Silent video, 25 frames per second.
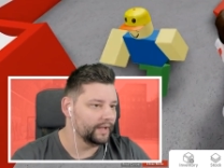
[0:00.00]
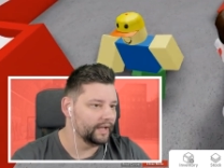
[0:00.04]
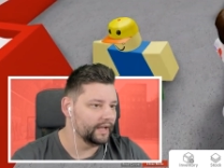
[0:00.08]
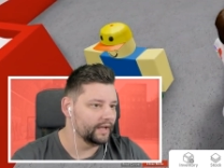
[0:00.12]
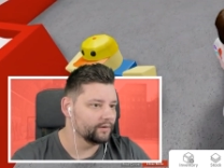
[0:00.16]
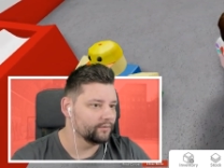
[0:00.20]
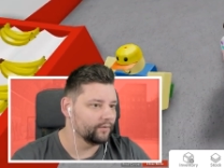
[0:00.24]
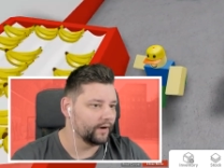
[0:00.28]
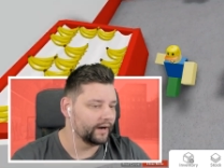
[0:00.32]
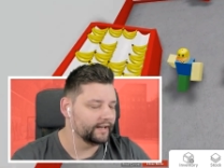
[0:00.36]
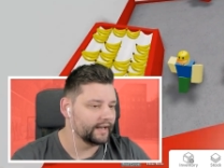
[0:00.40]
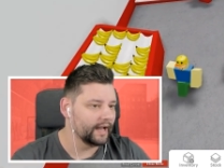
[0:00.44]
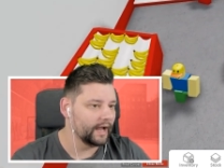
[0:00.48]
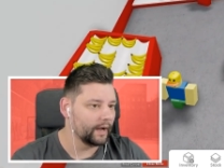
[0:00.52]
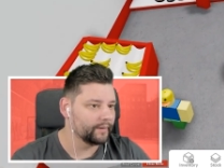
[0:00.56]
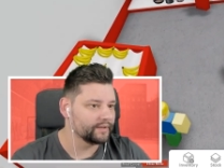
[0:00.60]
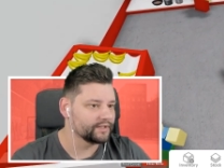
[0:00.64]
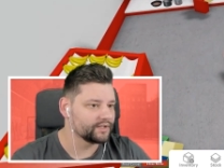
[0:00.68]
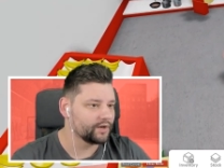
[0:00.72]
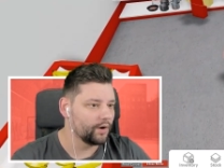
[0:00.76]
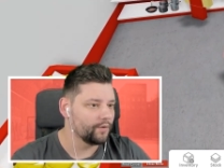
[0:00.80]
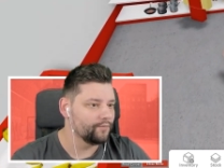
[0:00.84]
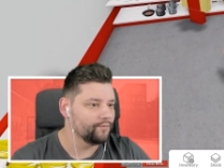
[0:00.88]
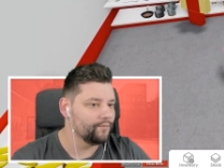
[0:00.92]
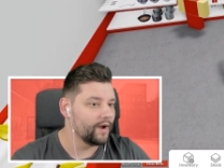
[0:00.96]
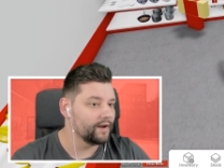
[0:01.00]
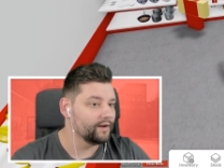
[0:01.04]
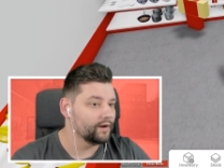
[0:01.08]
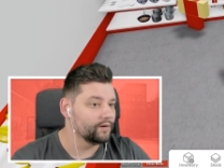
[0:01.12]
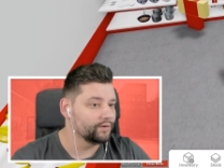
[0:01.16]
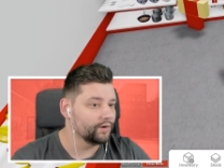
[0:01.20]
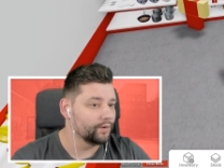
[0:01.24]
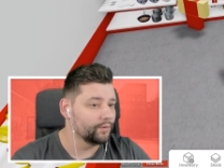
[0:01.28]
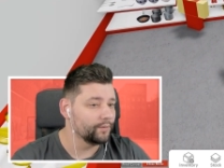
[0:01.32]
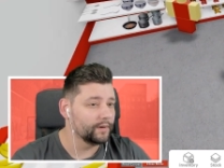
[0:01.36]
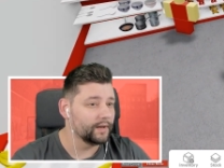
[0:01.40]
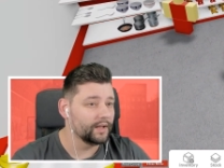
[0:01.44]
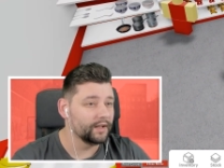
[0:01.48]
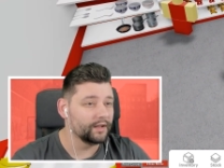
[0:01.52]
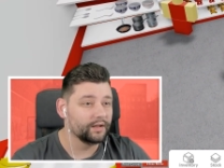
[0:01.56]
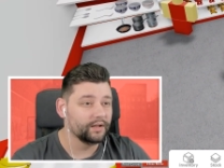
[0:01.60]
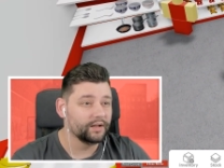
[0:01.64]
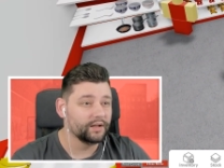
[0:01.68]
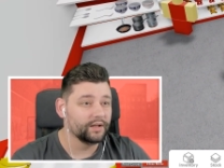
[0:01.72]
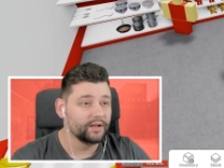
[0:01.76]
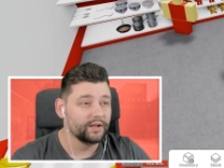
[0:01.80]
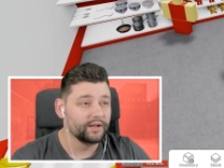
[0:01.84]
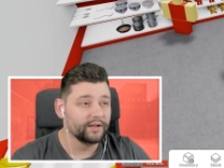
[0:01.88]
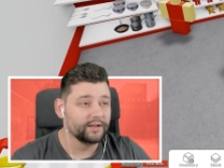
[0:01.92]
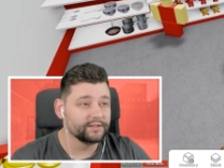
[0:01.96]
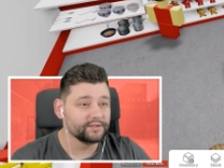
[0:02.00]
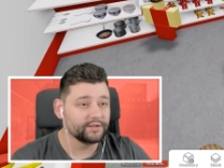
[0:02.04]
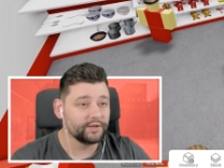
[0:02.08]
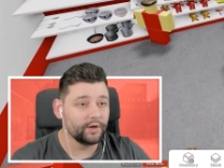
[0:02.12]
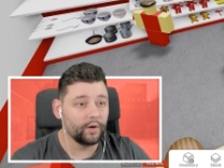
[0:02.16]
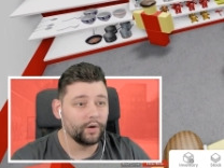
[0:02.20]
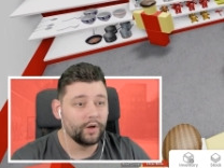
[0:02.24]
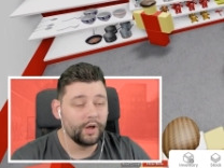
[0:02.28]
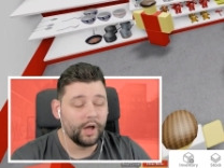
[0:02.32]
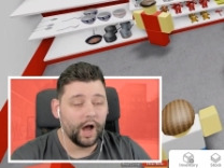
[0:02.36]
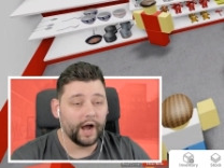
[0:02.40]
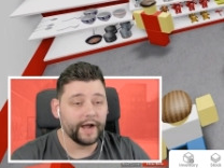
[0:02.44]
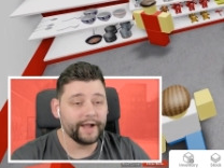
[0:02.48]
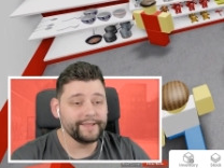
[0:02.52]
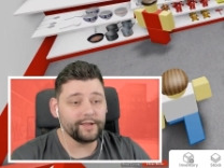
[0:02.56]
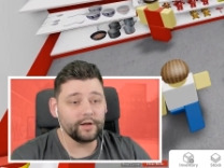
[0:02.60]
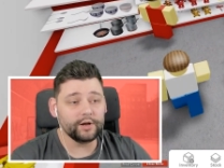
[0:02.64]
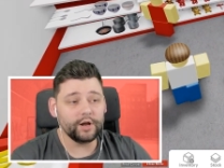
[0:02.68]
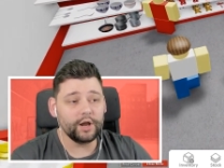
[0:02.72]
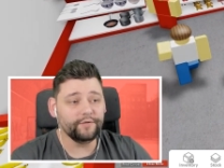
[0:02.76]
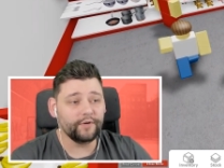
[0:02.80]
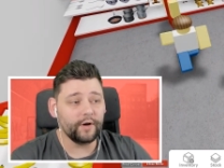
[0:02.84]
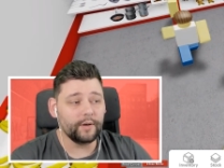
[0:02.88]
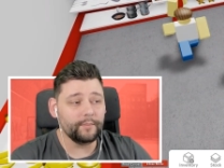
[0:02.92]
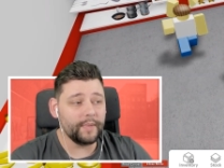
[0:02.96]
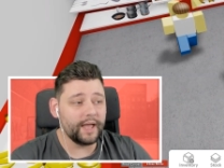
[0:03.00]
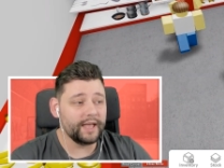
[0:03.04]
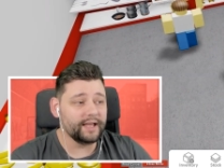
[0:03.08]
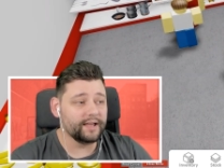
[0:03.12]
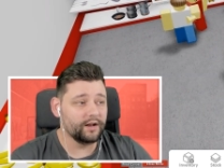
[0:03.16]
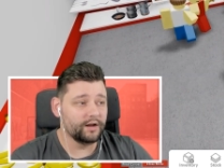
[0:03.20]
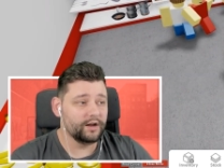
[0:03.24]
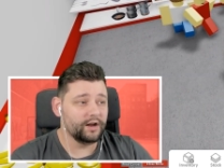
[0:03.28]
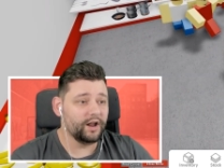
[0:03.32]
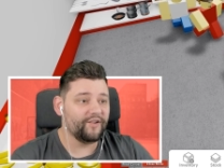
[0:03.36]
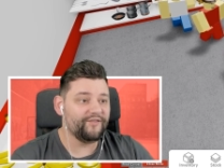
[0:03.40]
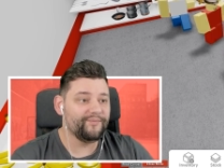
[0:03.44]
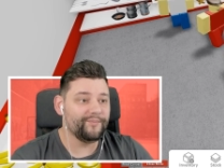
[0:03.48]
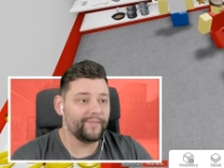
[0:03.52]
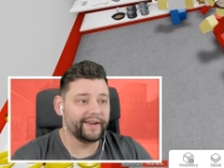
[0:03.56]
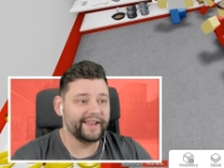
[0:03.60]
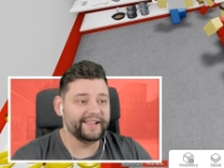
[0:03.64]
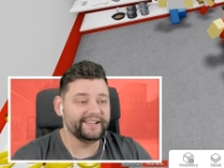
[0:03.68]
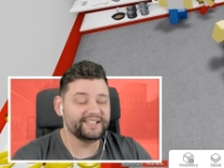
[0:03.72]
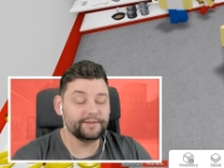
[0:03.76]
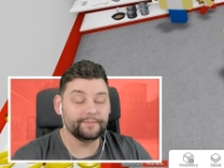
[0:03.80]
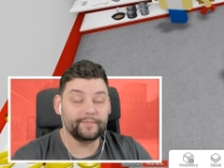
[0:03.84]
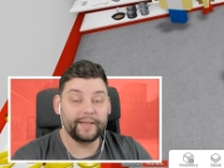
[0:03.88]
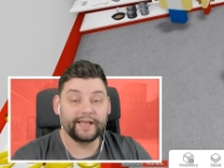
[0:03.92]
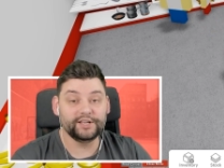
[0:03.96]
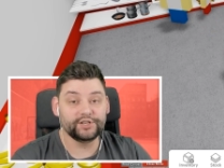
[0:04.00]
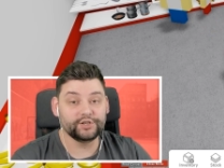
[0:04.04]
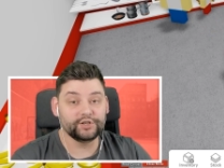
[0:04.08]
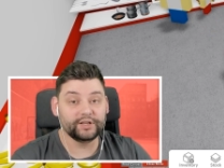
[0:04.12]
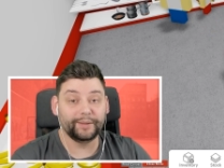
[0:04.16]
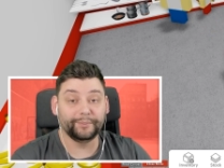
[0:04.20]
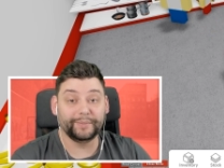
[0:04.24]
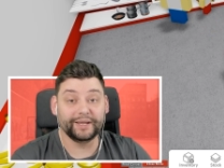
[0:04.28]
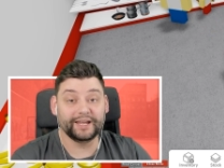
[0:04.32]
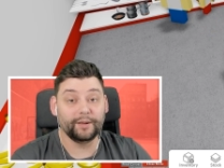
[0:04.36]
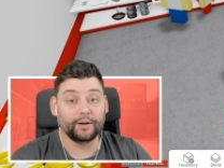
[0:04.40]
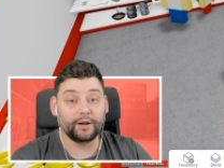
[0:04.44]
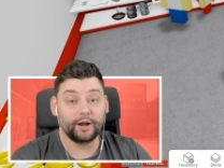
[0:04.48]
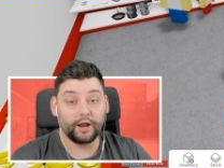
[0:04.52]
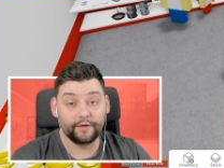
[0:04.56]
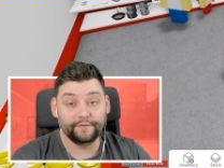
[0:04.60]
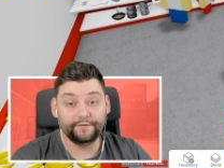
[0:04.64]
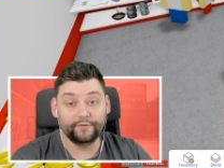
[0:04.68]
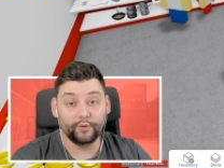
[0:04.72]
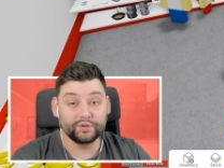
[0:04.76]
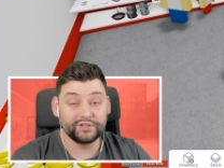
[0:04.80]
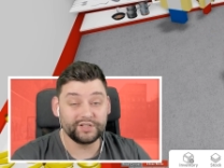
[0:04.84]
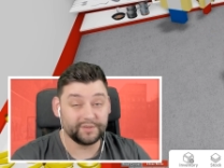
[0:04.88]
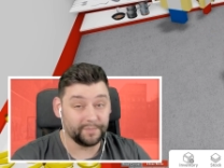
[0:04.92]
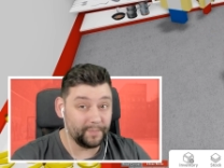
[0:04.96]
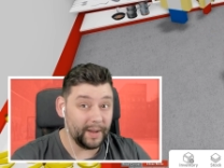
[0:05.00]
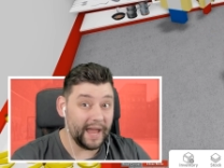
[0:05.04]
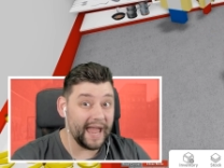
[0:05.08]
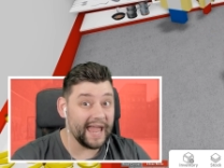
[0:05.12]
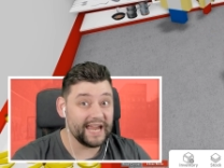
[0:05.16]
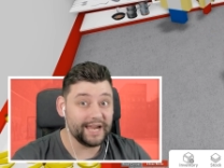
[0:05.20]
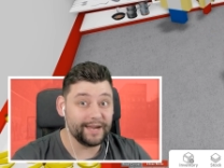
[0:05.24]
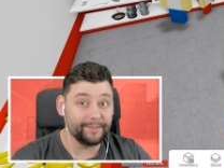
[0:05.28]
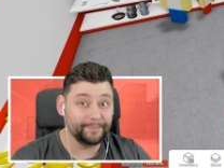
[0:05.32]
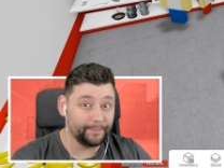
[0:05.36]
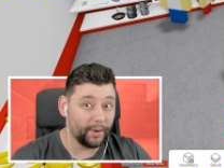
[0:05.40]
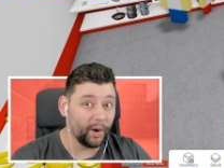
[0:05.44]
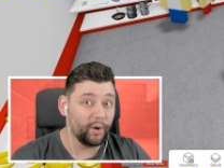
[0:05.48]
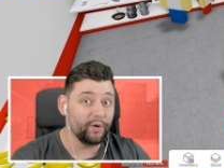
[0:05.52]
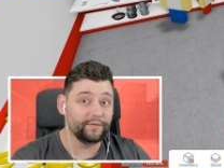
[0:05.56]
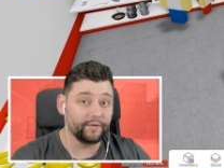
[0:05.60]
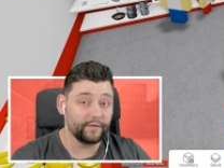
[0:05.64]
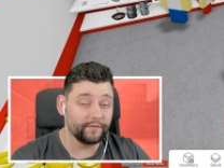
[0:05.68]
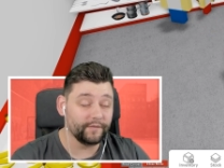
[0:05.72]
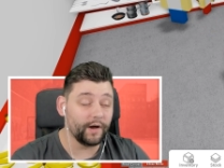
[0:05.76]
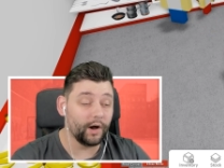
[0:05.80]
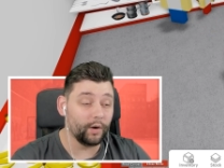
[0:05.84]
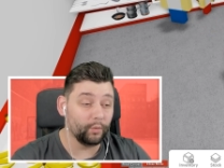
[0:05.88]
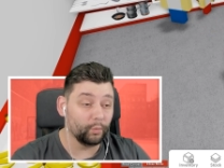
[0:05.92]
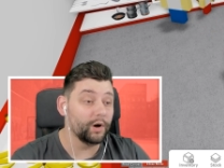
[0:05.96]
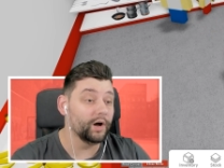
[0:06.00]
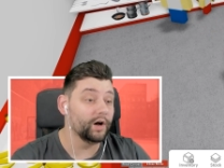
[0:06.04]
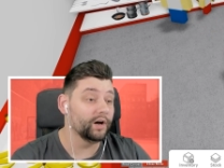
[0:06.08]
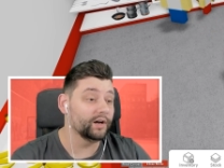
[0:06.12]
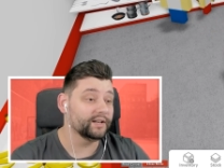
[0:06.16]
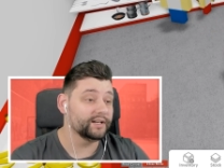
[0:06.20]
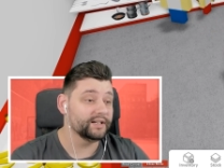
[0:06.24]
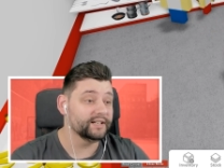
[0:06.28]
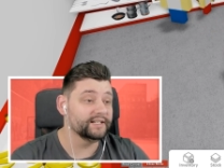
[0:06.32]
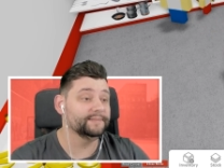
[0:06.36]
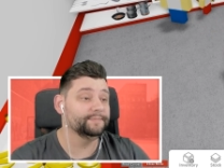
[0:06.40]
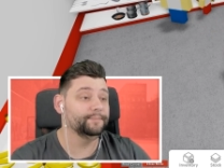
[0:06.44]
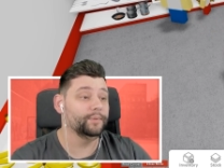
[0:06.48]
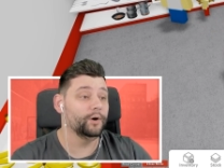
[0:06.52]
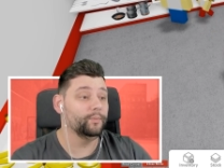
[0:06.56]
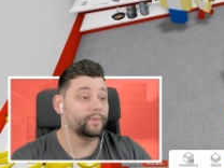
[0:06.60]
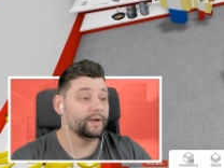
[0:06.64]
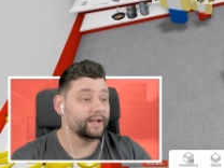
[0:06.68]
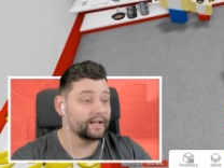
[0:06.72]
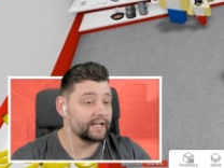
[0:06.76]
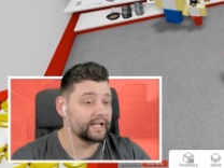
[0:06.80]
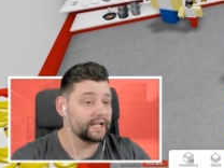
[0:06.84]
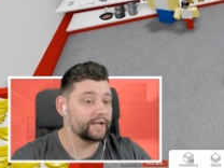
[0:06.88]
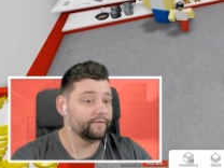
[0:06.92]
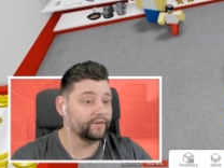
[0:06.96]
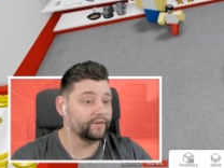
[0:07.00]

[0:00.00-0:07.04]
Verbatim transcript: beard right now. He's going around and doing it. So, I don't know if I'm making enough money to make sure that we can afford to pay both of our workers, but we're going to